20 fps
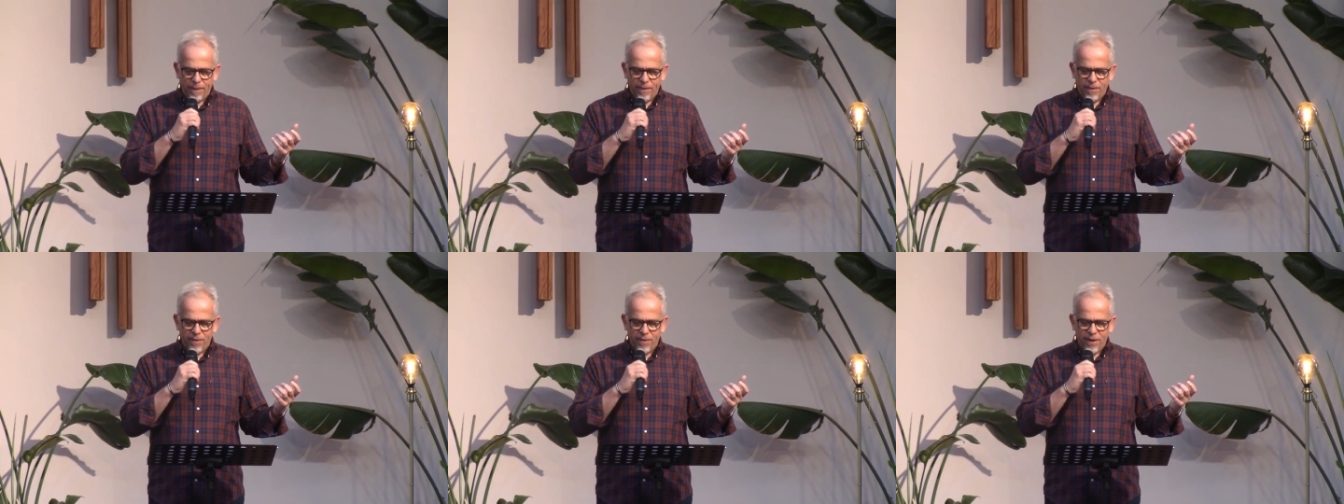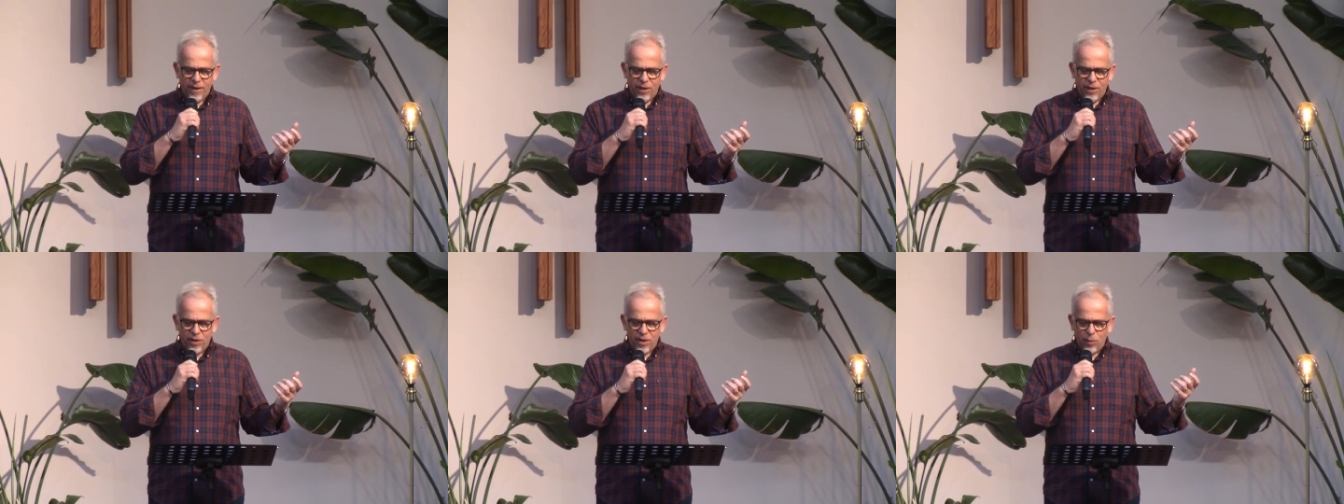
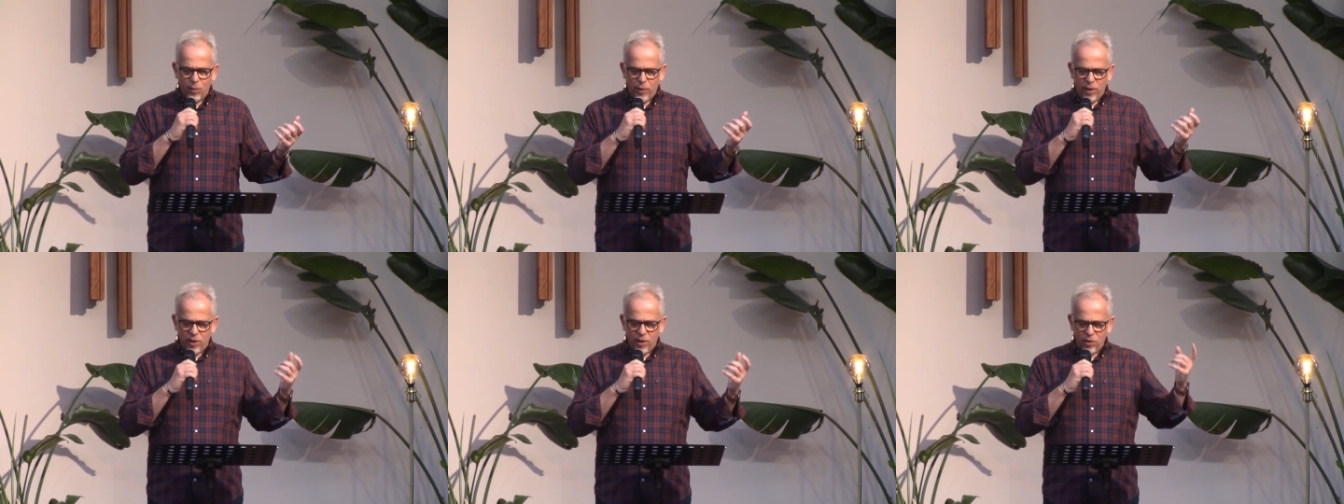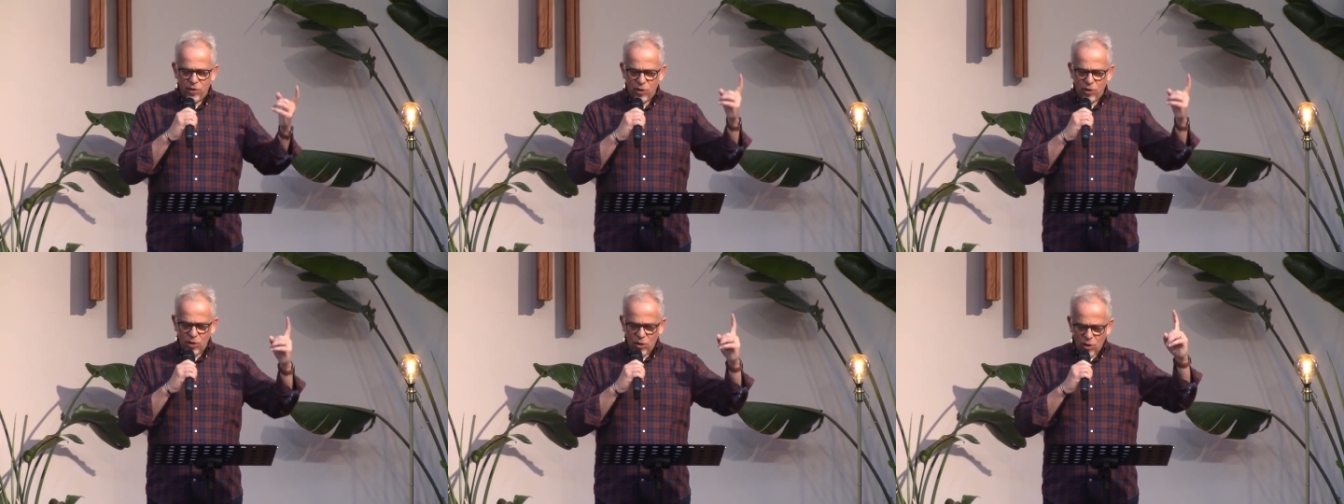Thank you that we
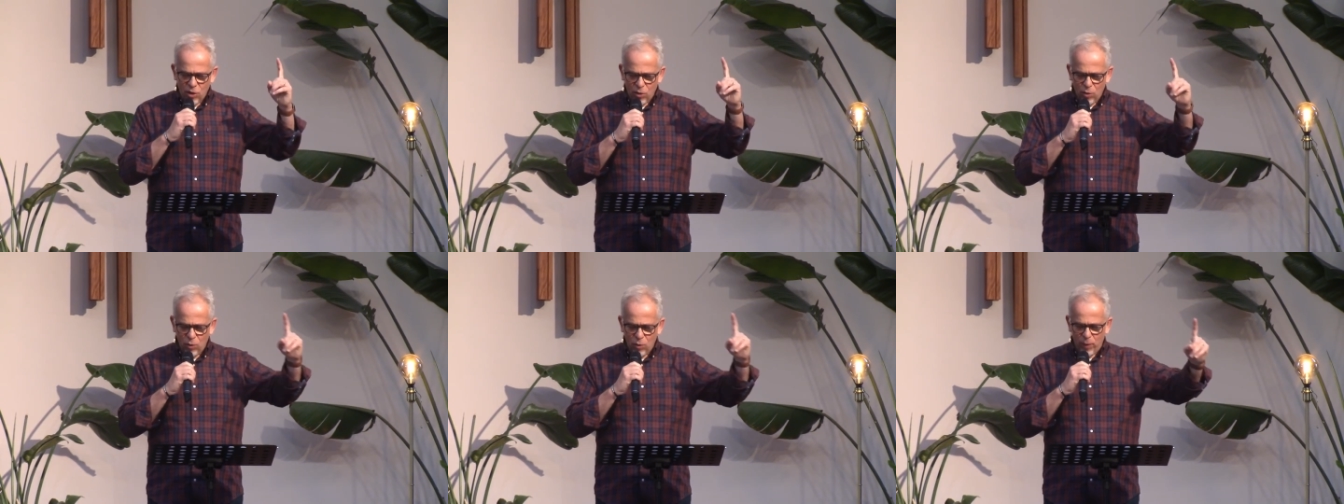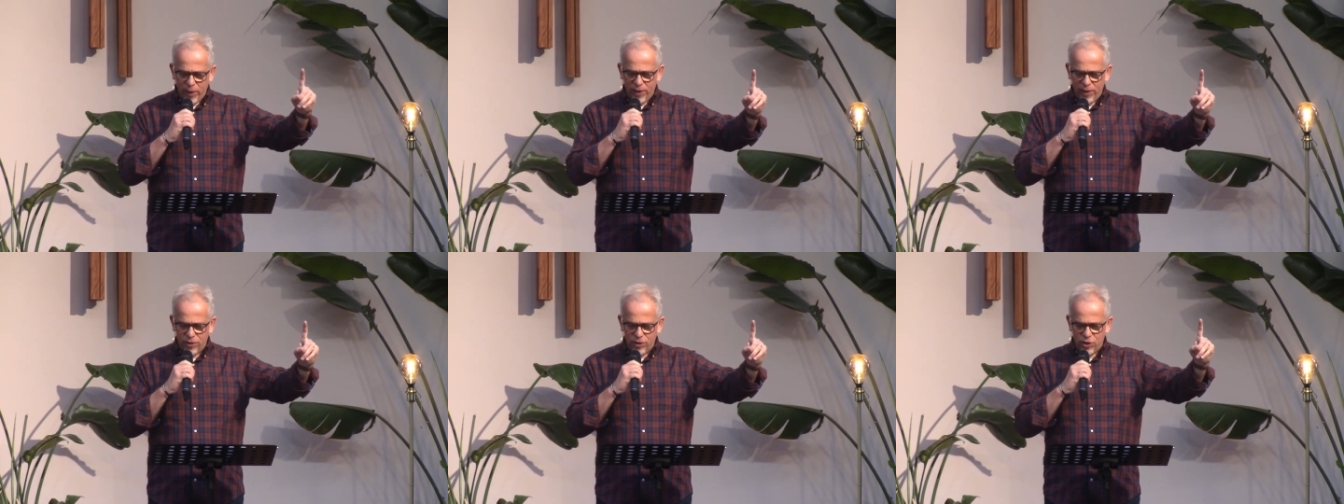can know
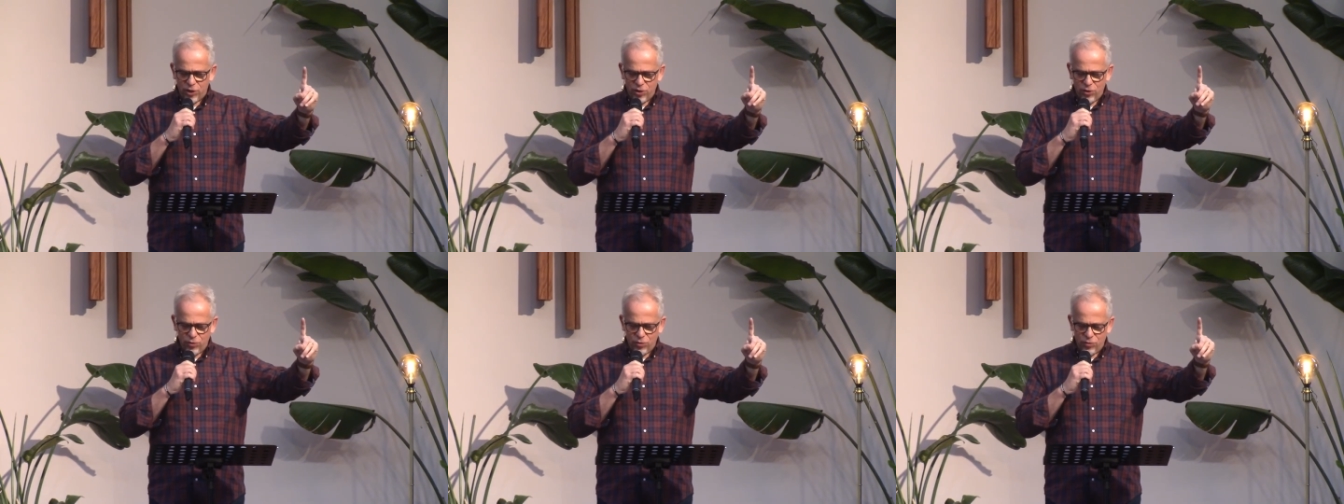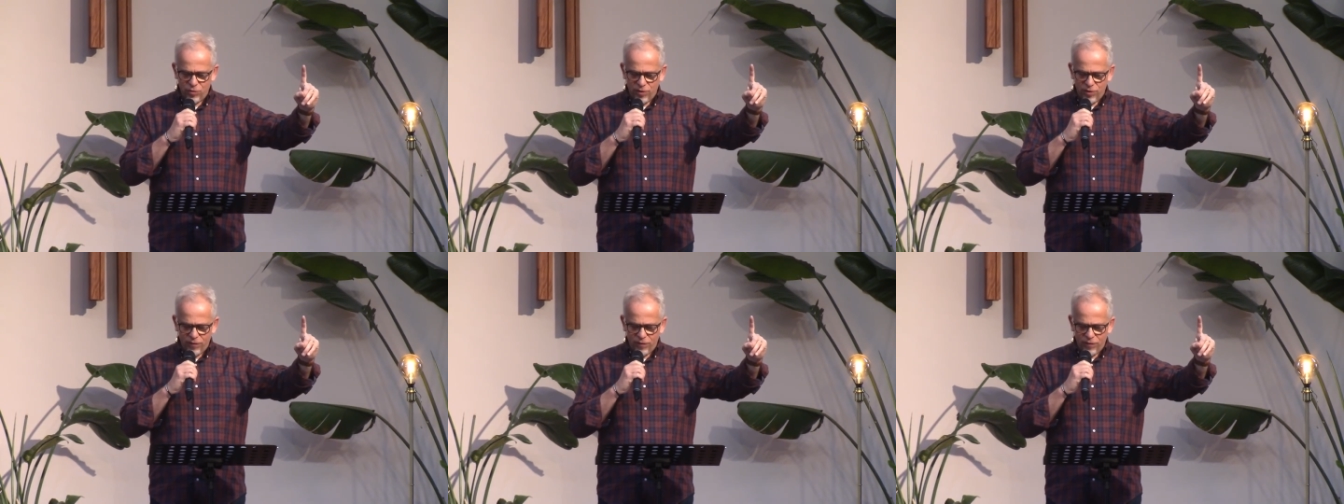we are children